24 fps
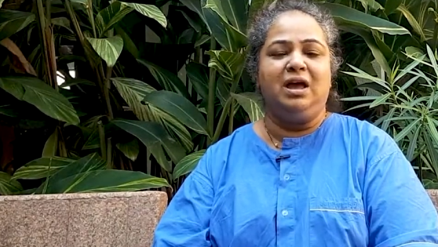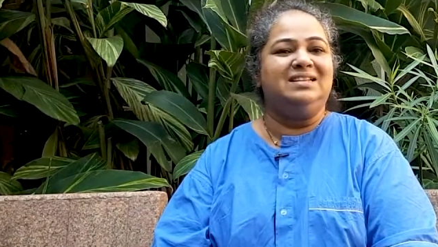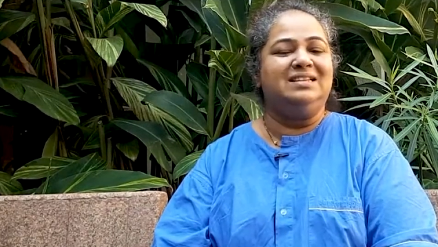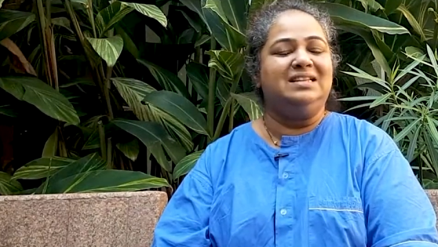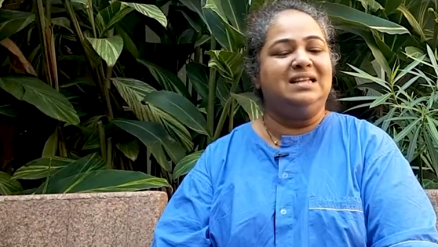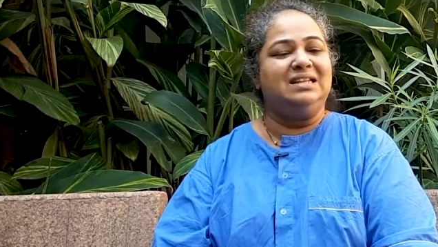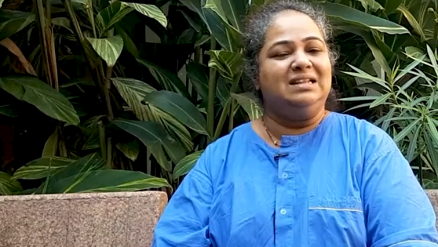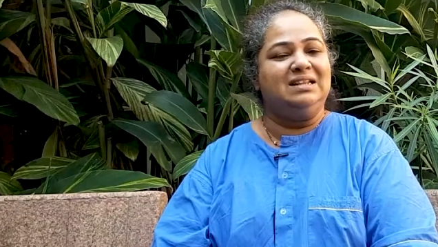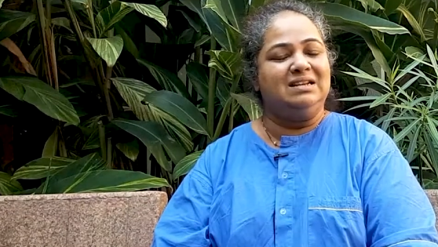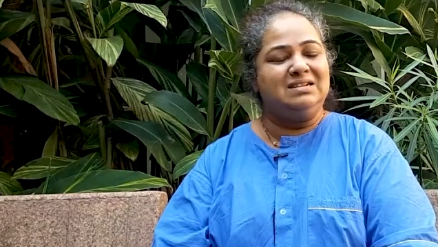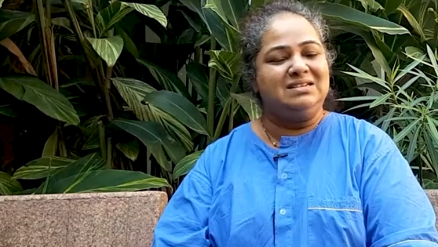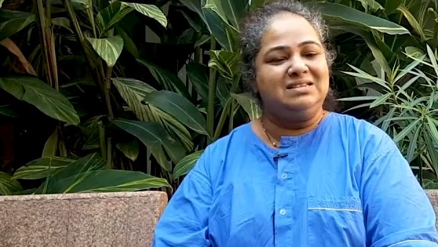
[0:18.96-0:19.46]

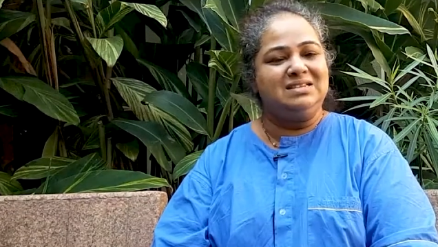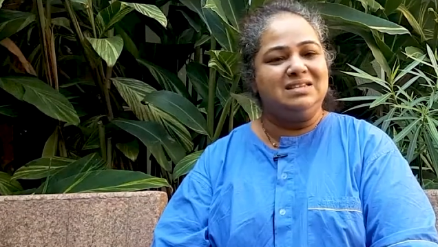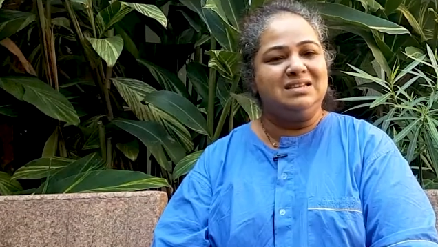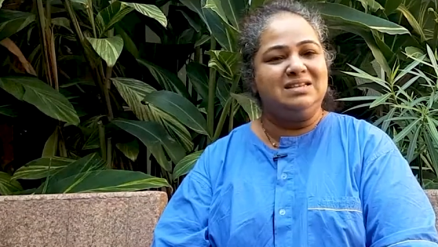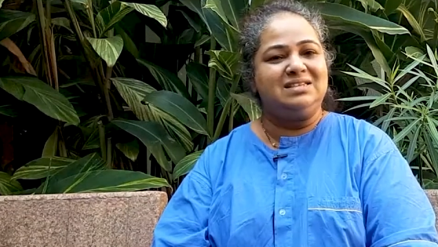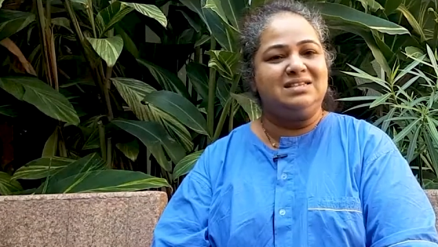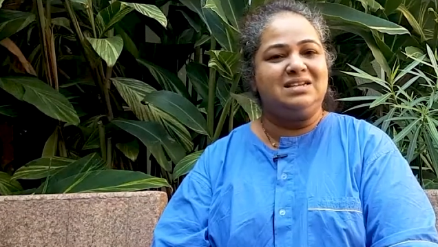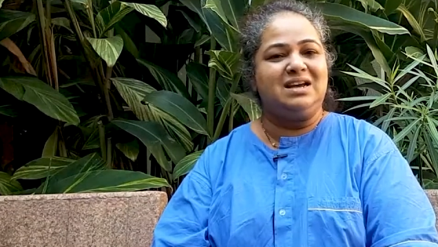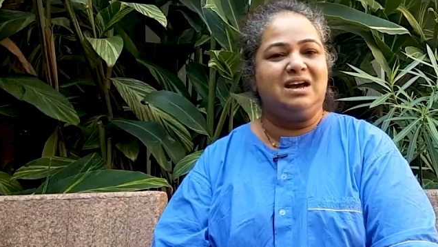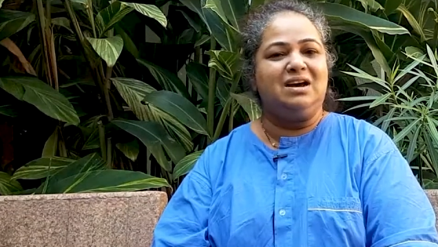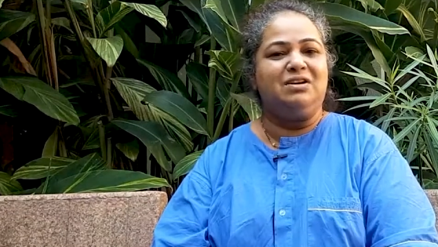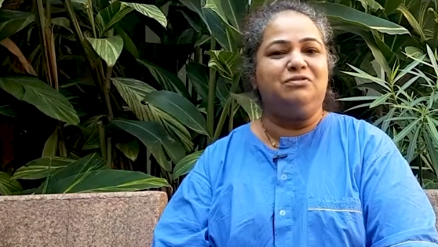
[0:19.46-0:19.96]
The nursing
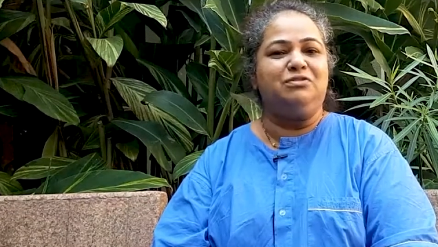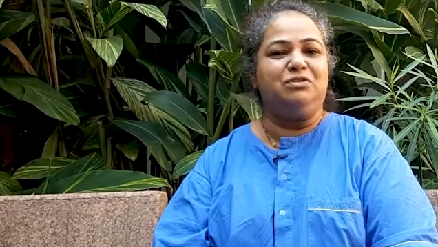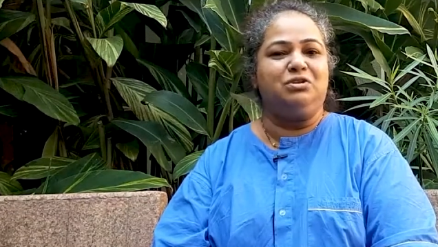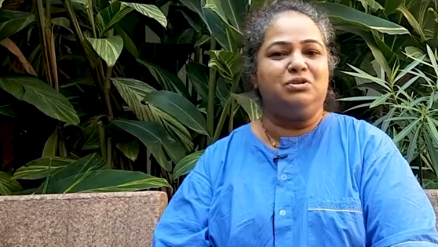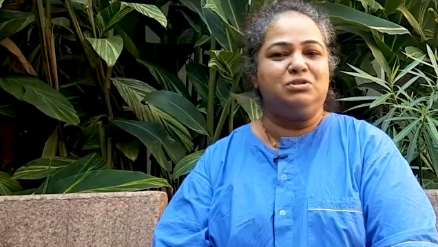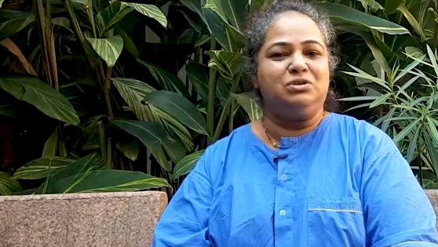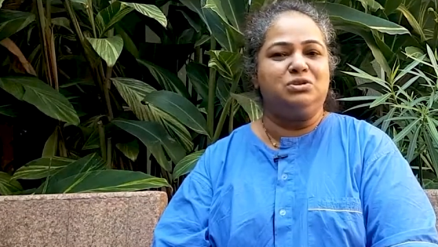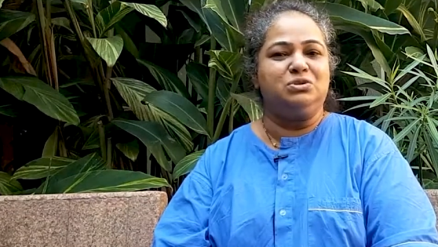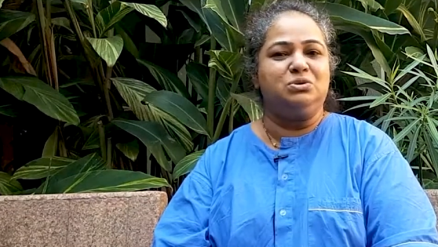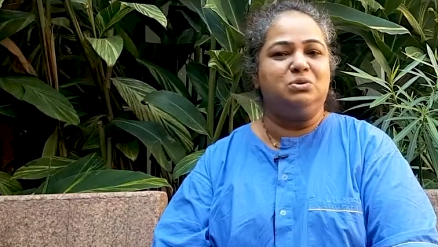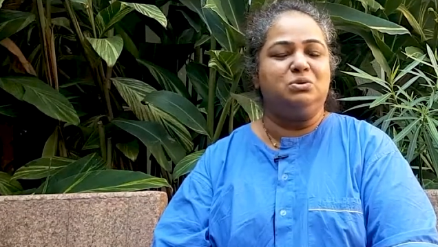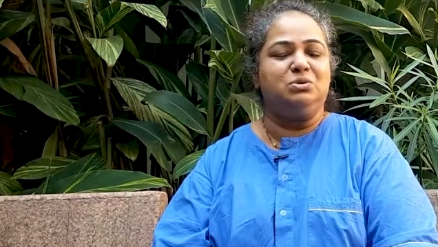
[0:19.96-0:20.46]
staff
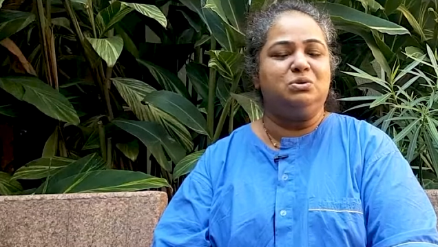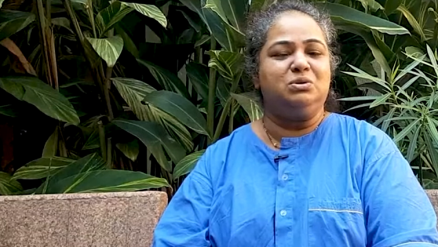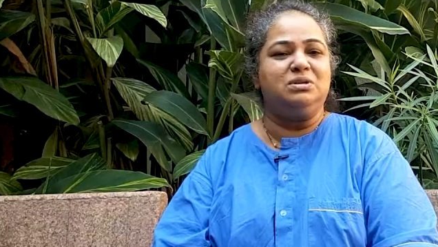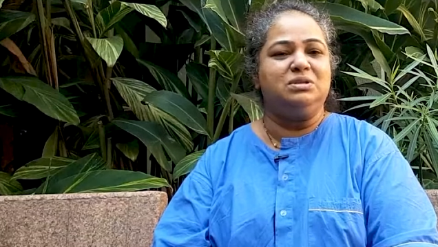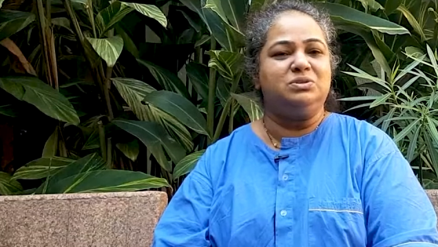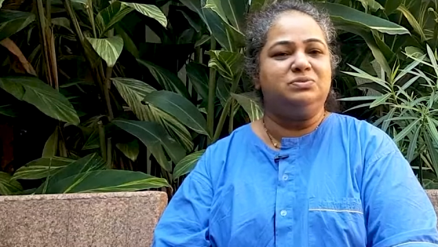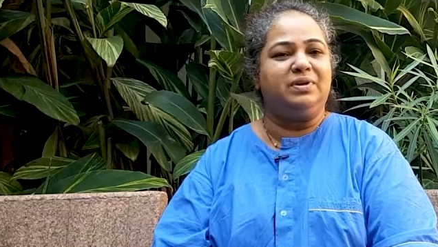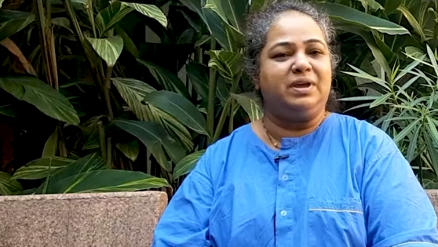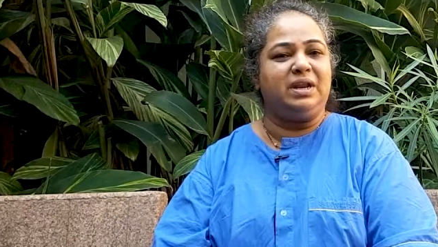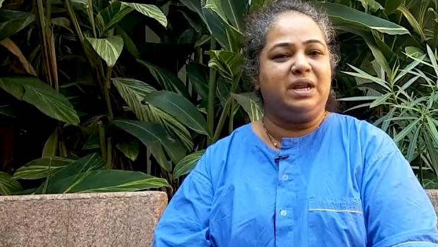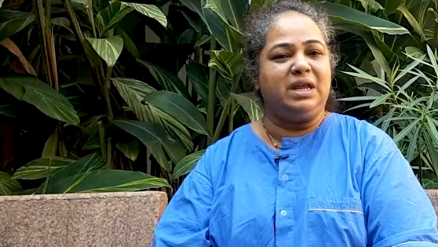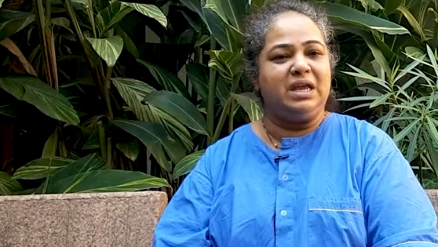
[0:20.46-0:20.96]
also
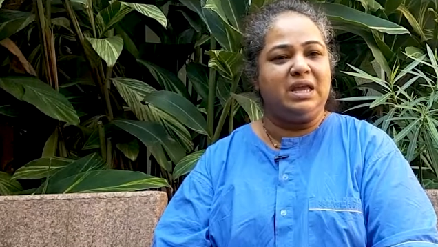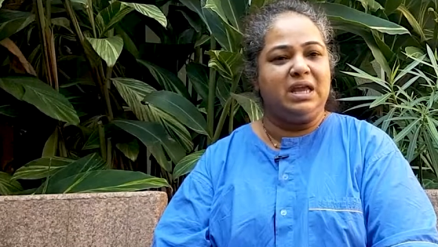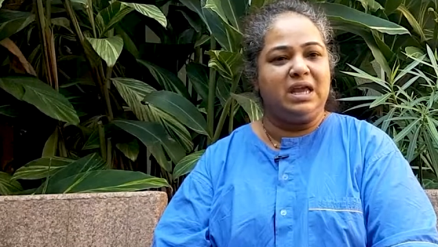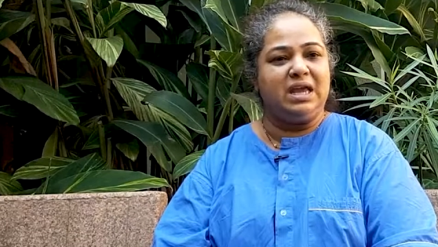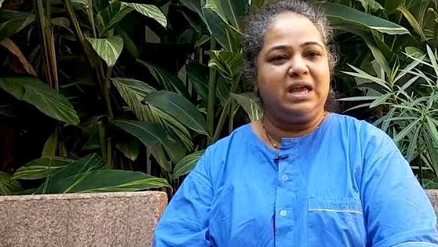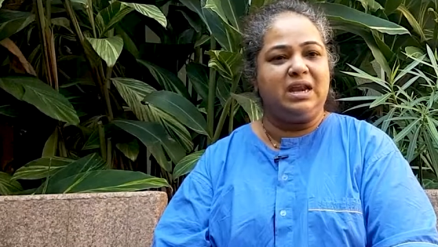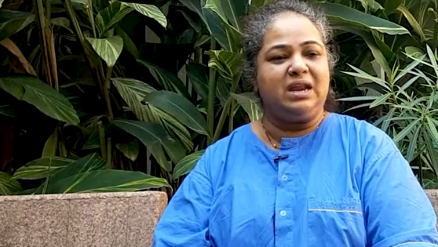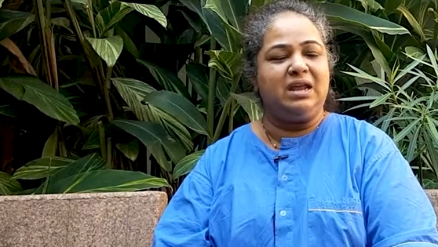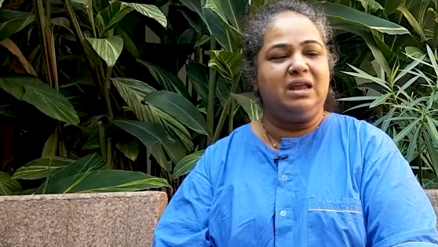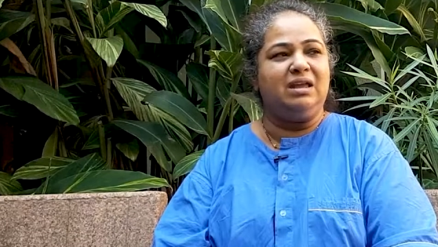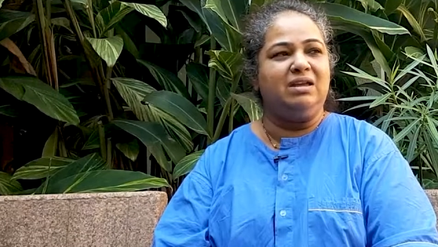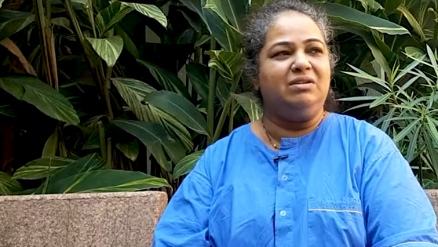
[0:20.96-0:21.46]
is very
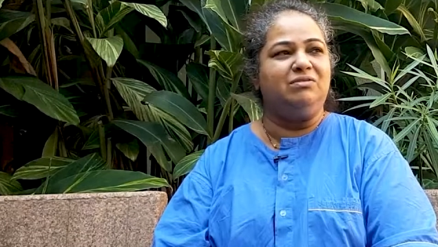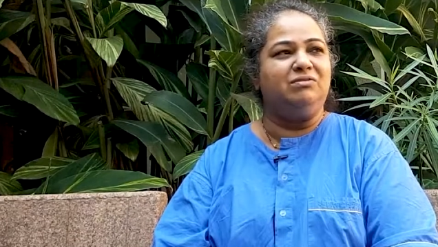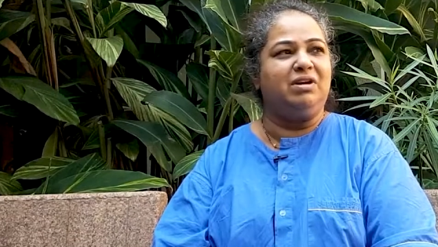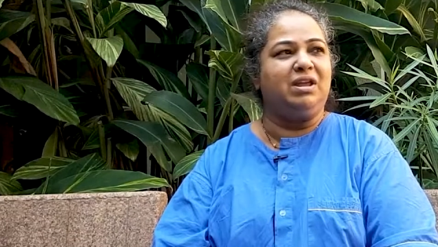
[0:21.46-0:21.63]
caring,